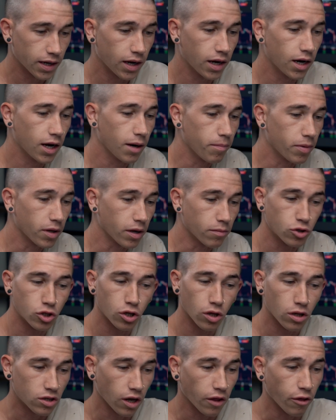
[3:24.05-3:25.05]
But I'm
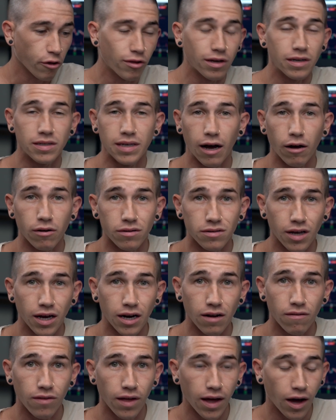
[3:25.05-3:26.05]
sure there's other things outside
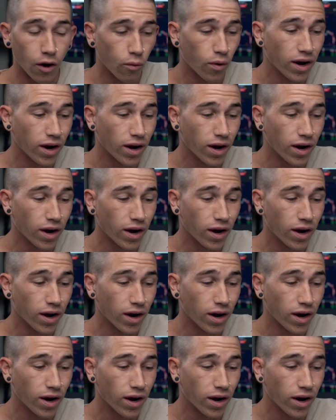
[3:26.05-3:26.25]
of that.